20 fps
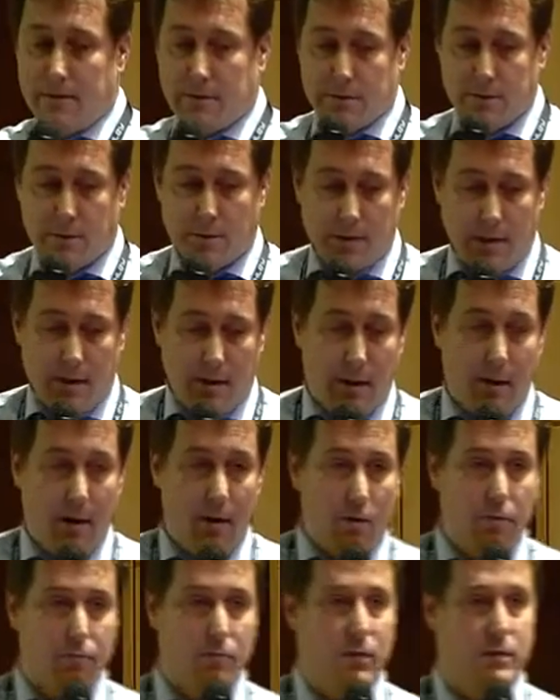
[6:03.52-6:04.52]
so there
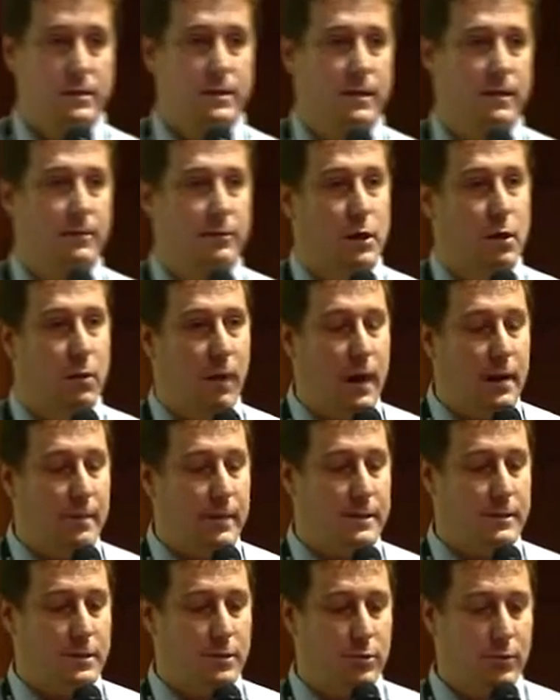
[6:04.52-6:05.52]
are, of course,
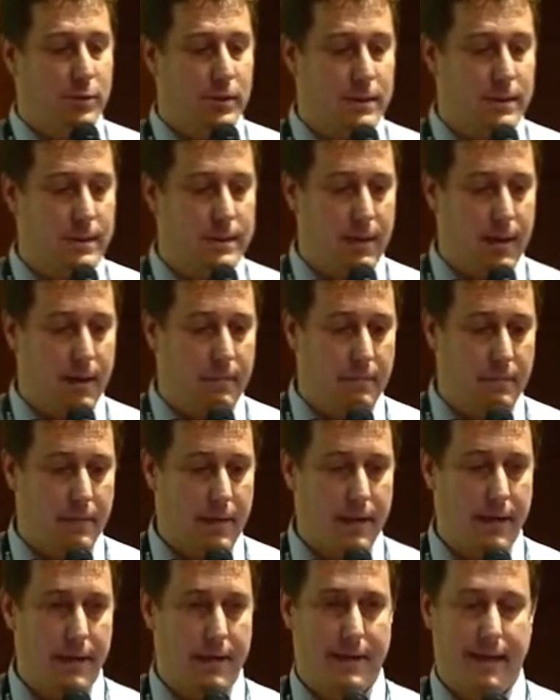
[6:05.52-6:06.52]
requirements to this.
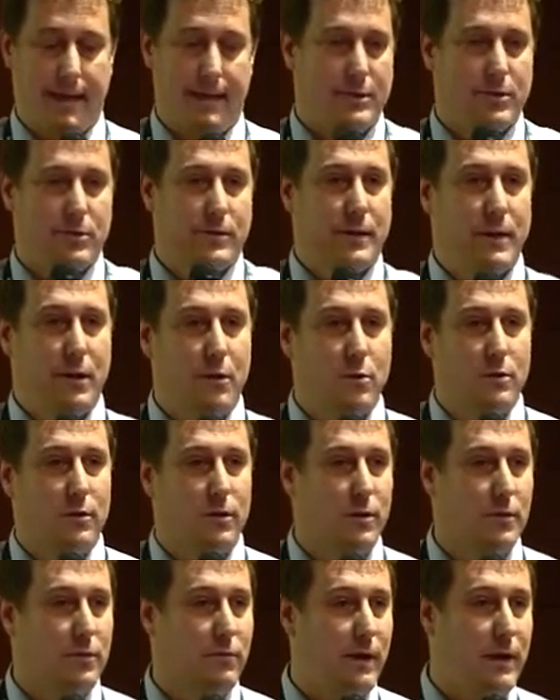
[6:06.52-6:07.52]
It has to include
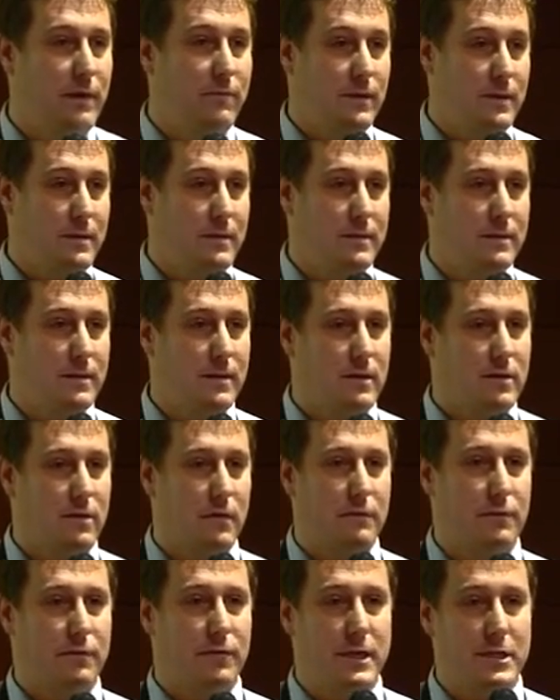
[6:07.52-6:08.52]
all the relevant
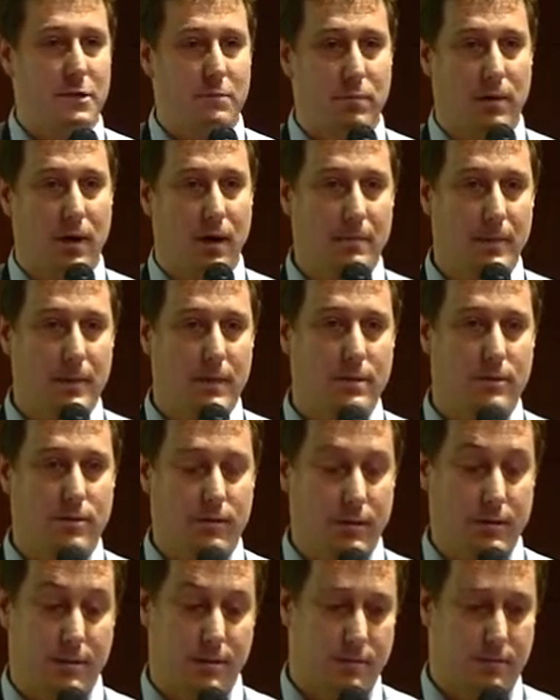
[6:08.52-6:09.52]
configuration parameters,
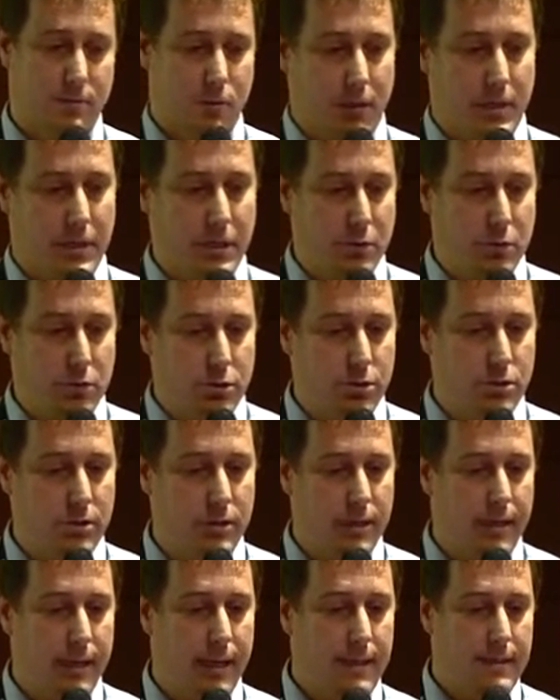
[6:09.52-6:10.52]
so it's quite huge
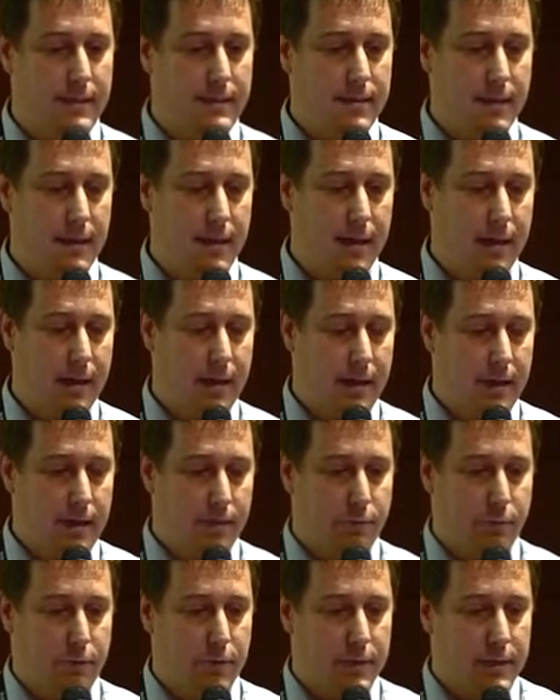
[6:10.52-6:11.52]
in the end
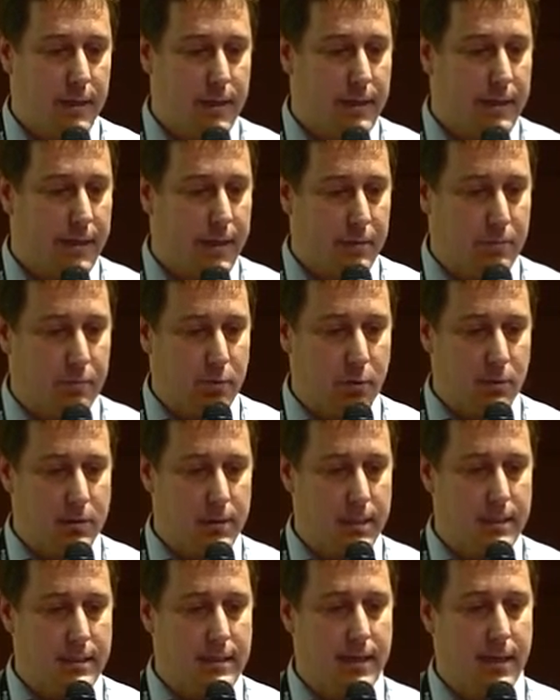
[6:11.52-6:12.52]
for the dedicated
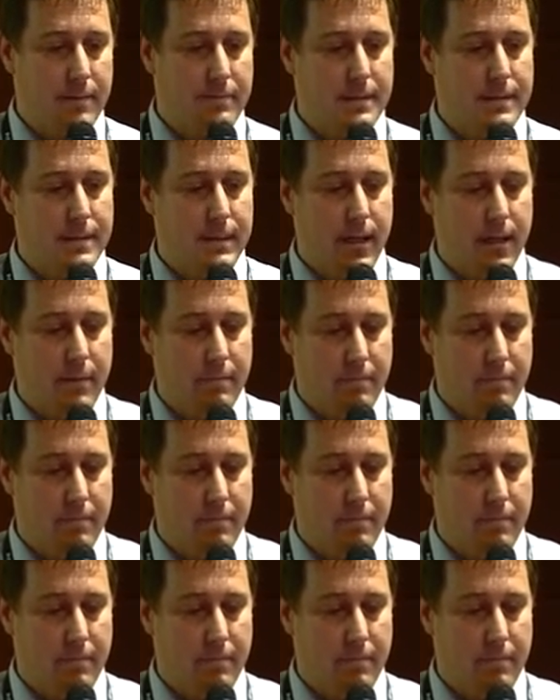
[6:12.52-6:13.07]
process steps.